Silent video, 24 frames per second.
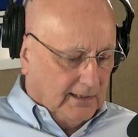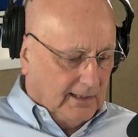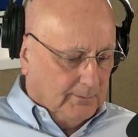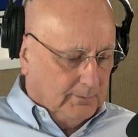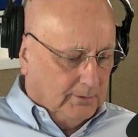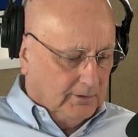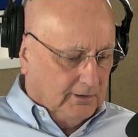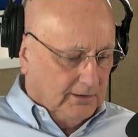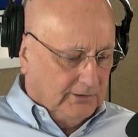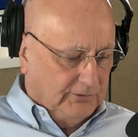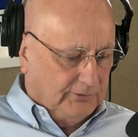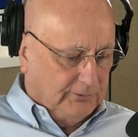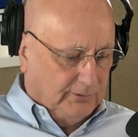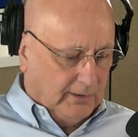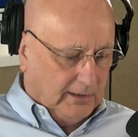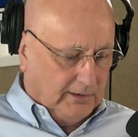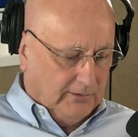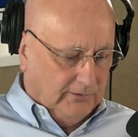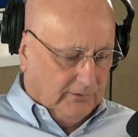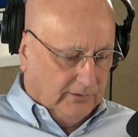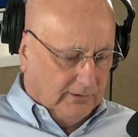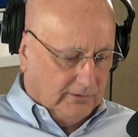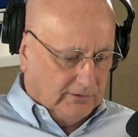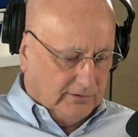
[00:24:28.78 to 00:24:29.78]
but let's
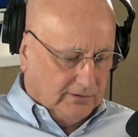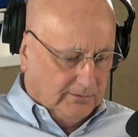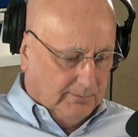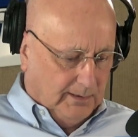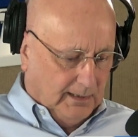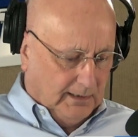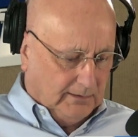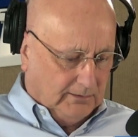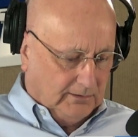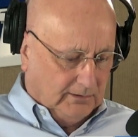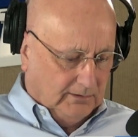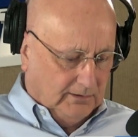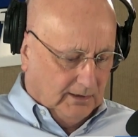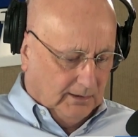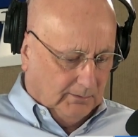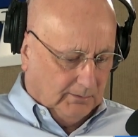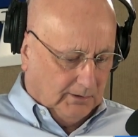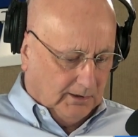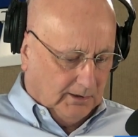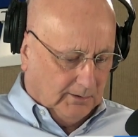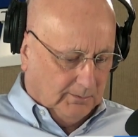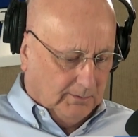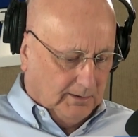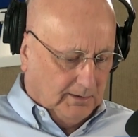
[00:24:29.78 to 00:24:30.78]
transition back to
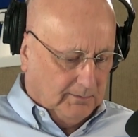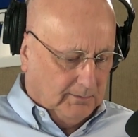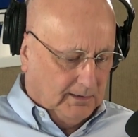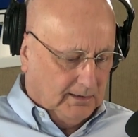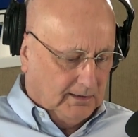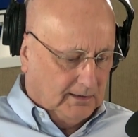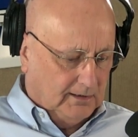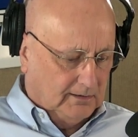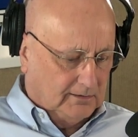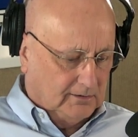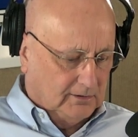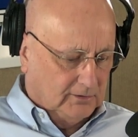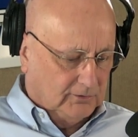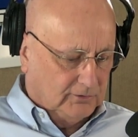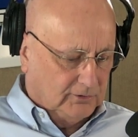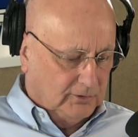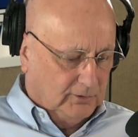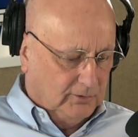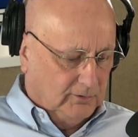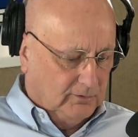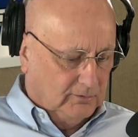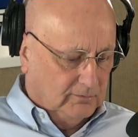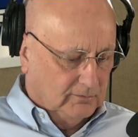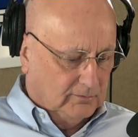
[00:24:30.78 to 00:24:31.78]
WLBB because
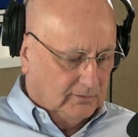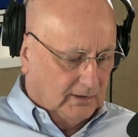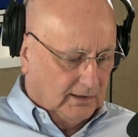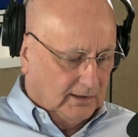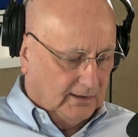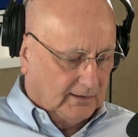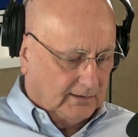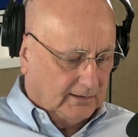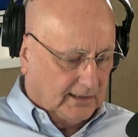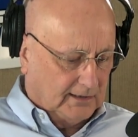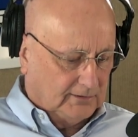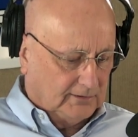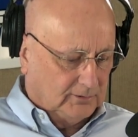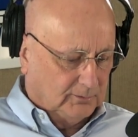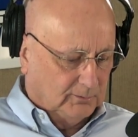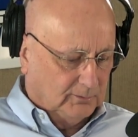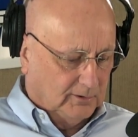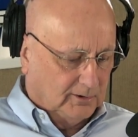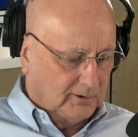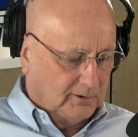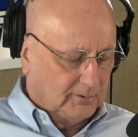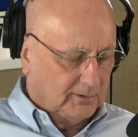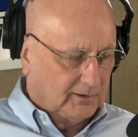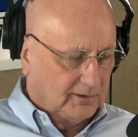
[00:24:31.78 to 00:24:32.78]
you got to
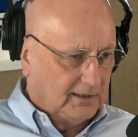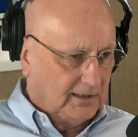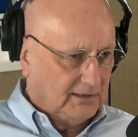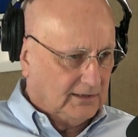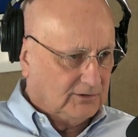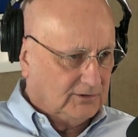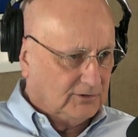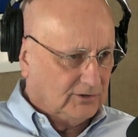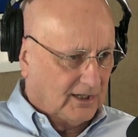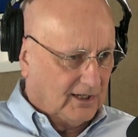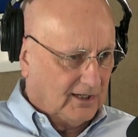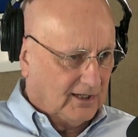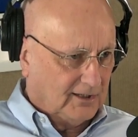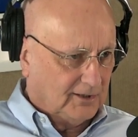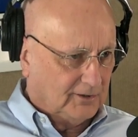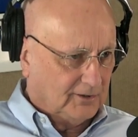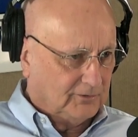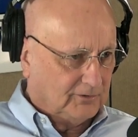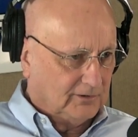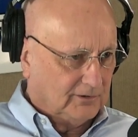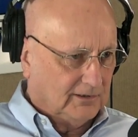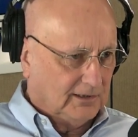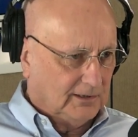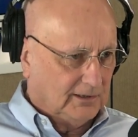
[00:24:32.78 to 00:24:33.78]
work with Ken
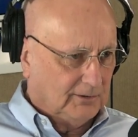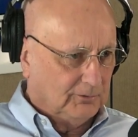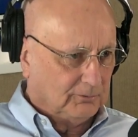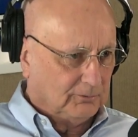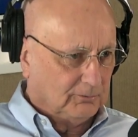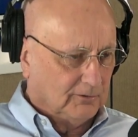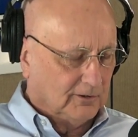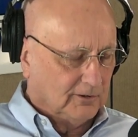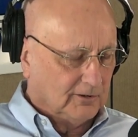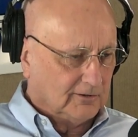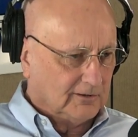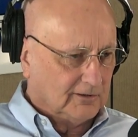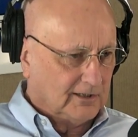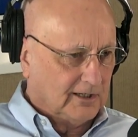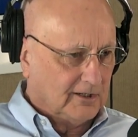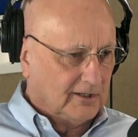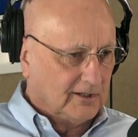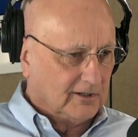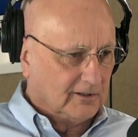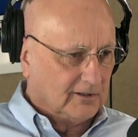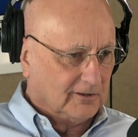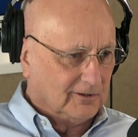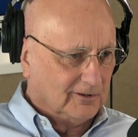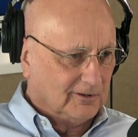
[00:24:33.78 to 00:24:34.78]
Childs, and he was a real
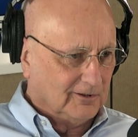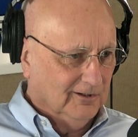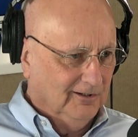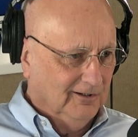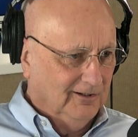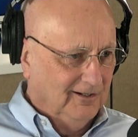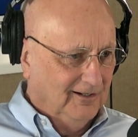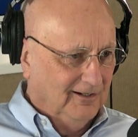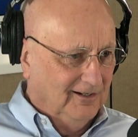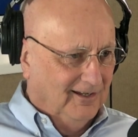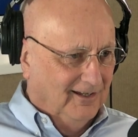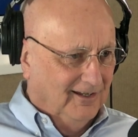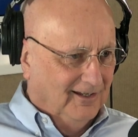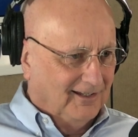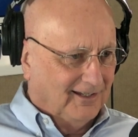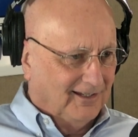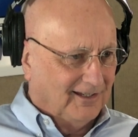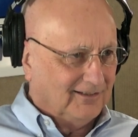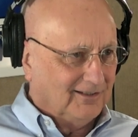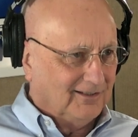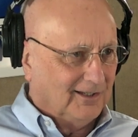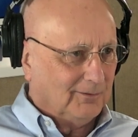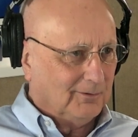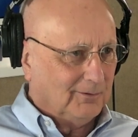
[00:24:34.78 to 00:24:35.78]
character
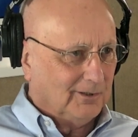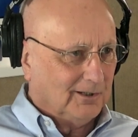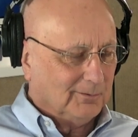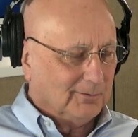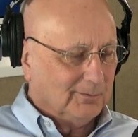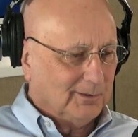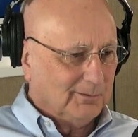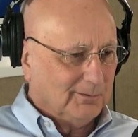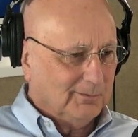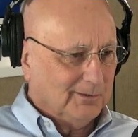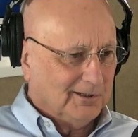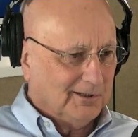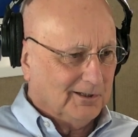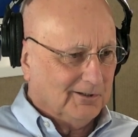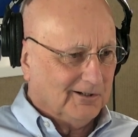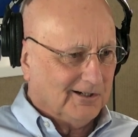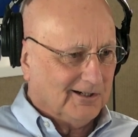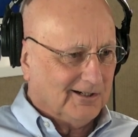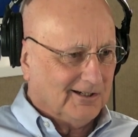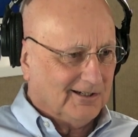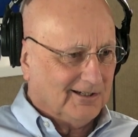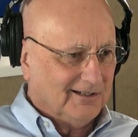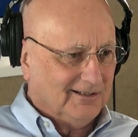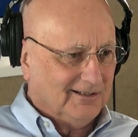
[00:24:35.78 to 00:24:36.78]
at WLBB, right?